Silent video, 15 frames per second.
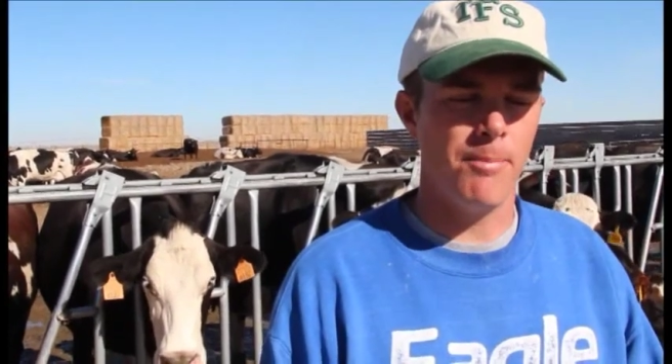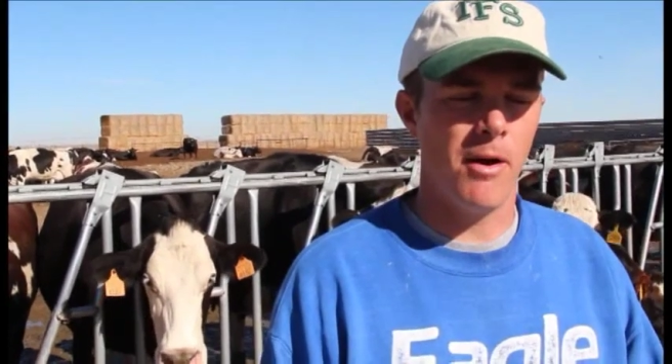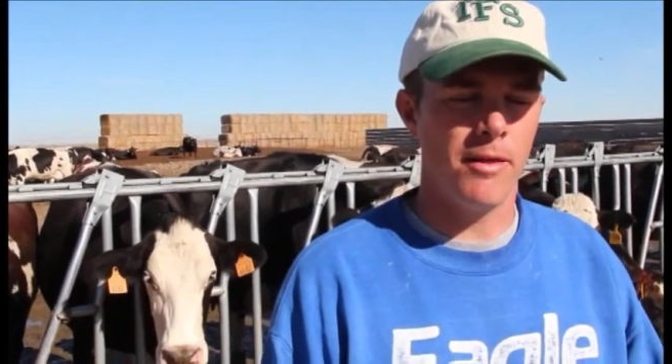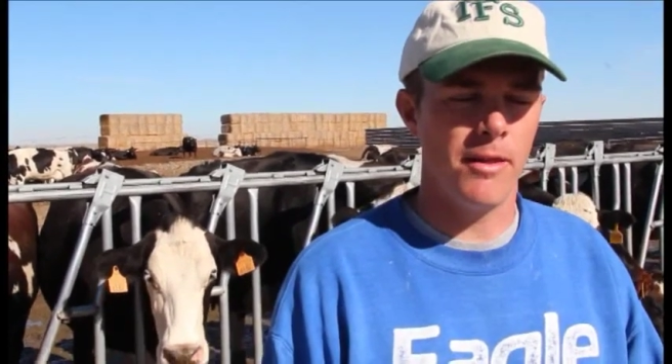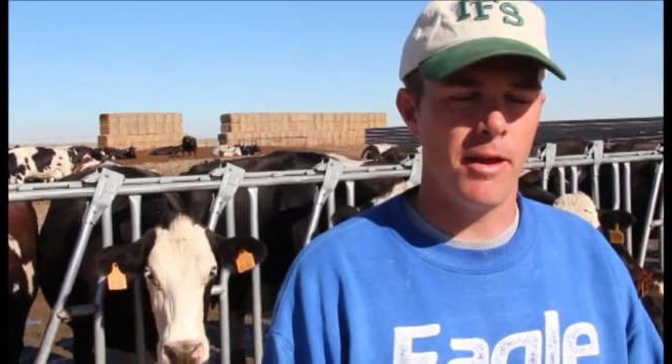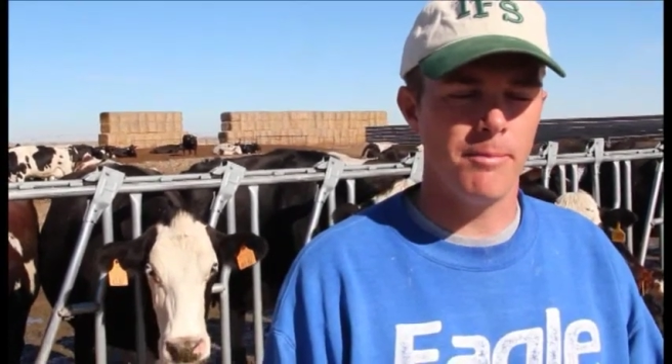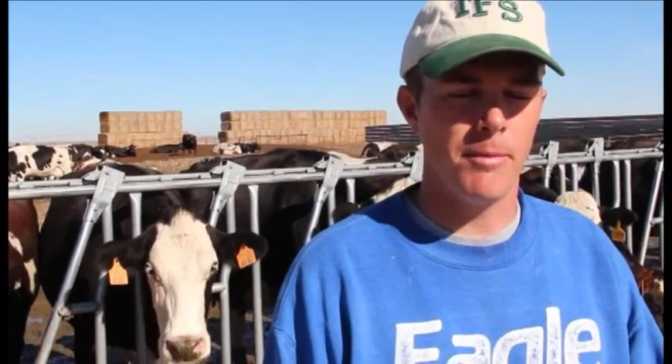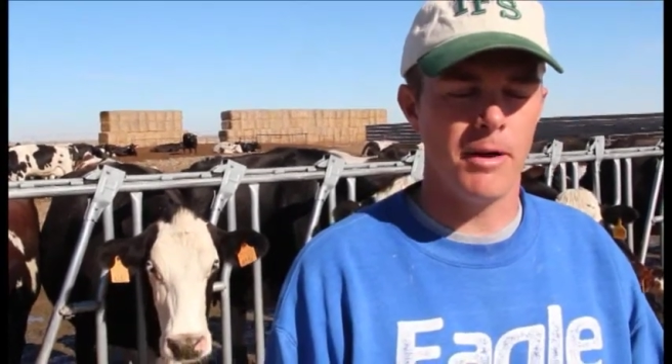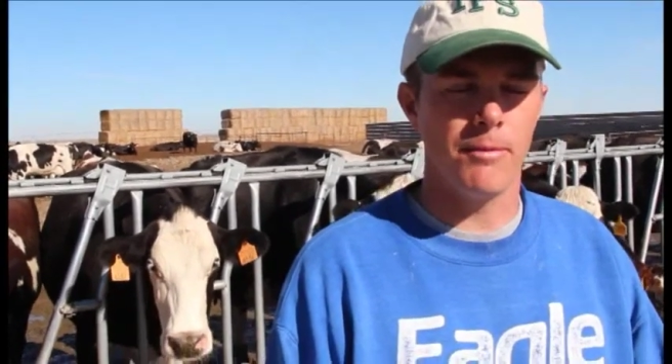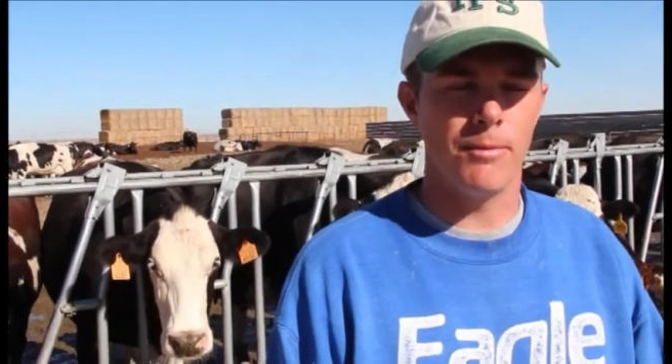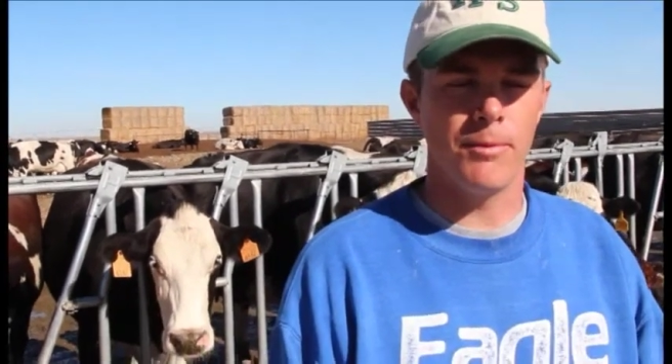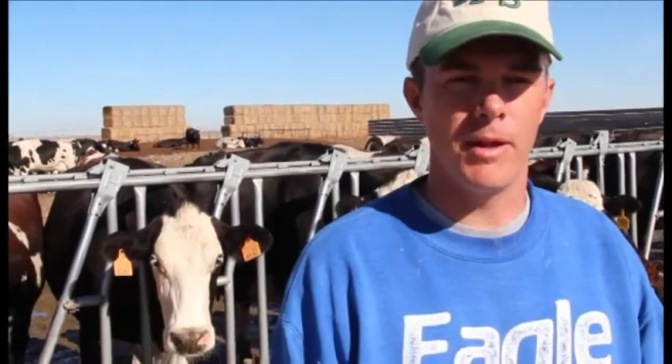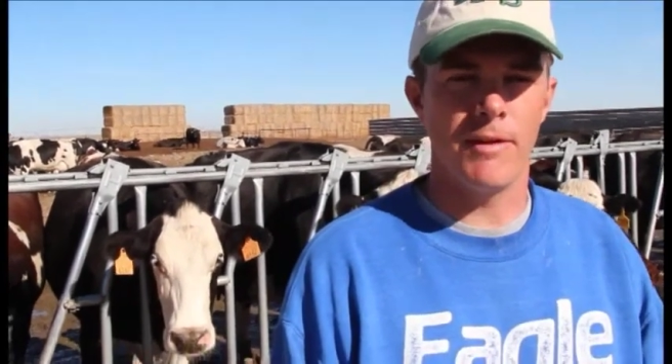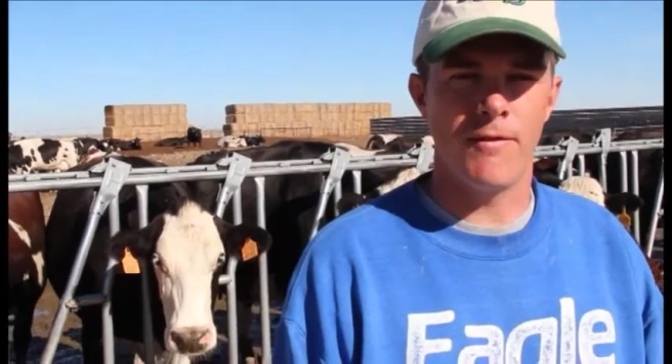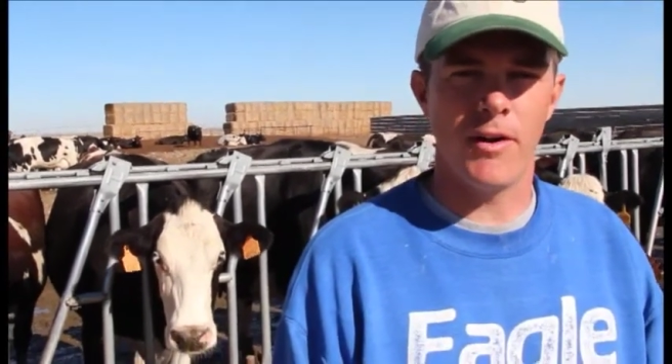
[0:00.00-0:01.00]
on them.
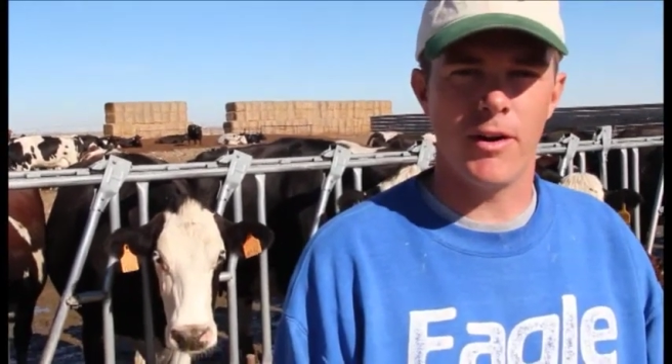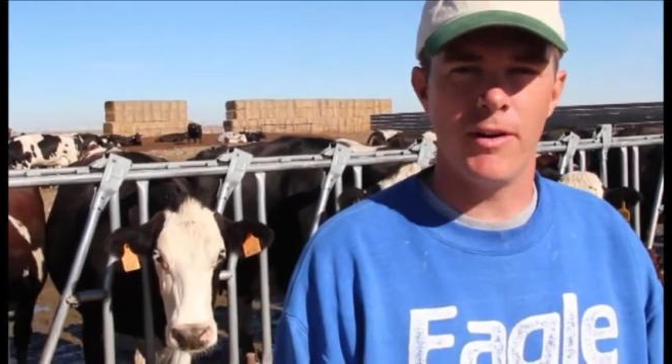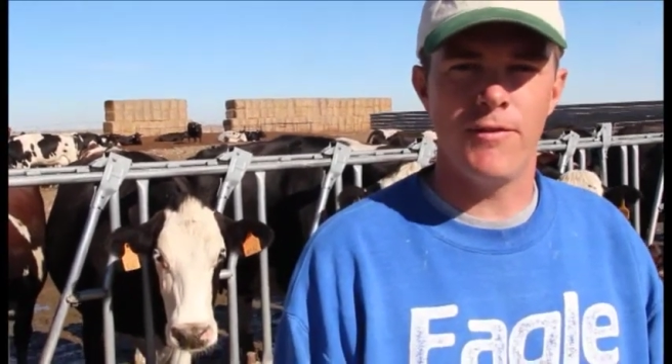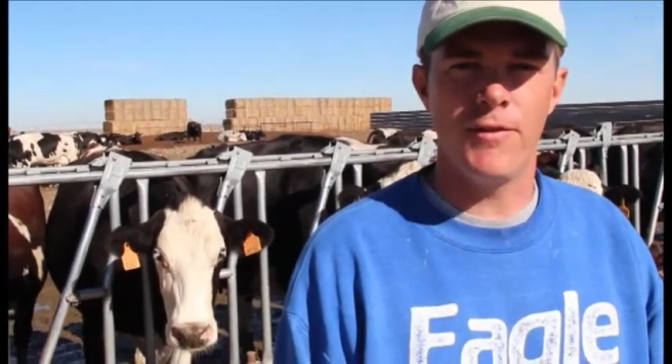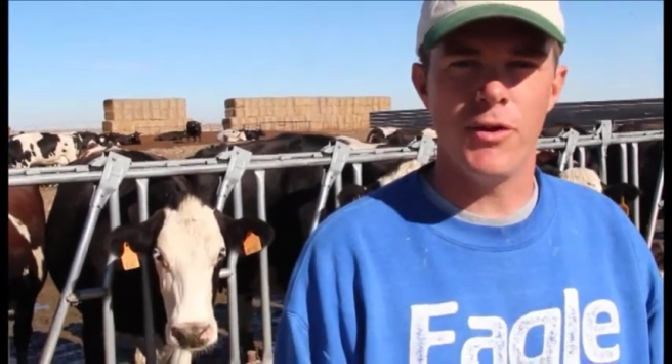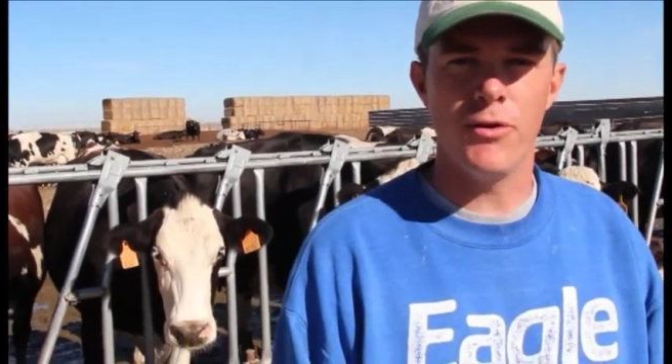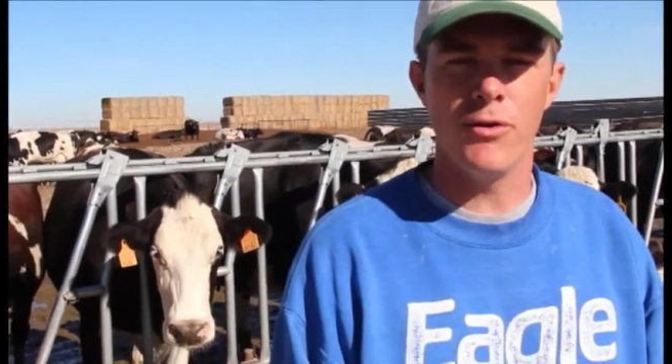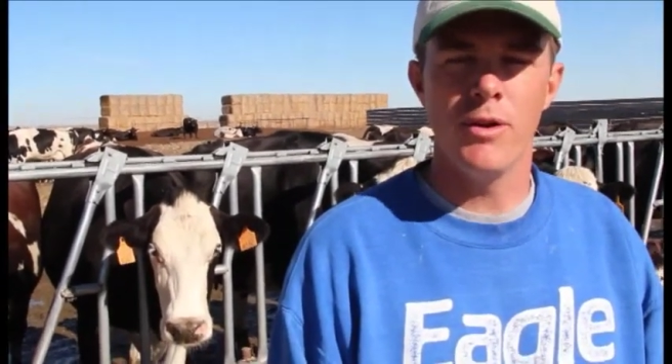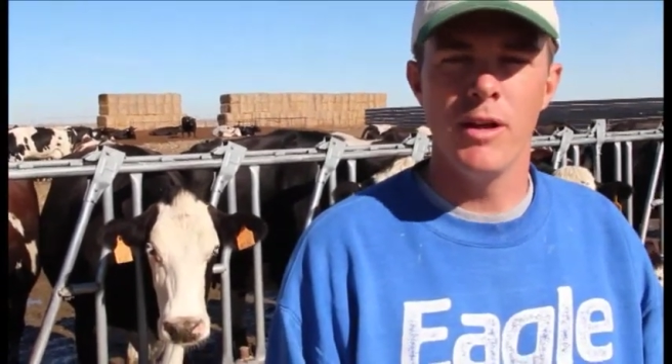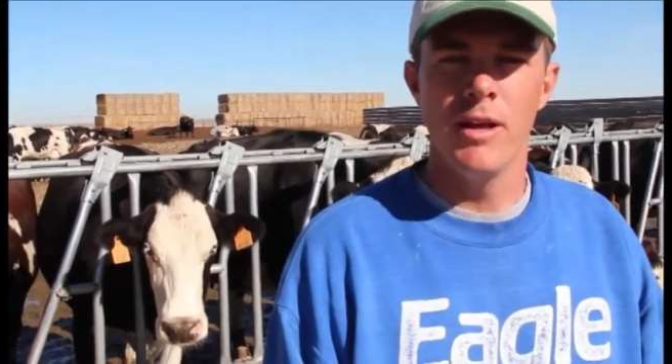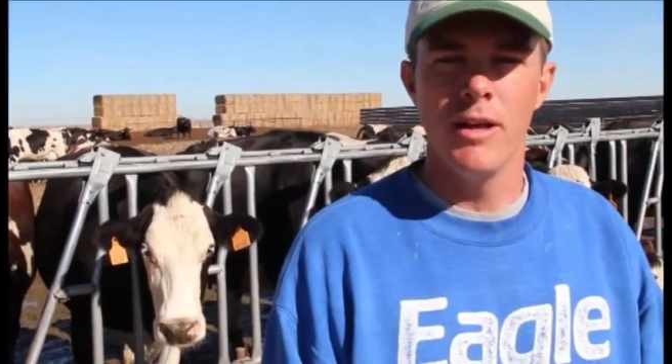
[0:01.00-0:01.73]
We have very few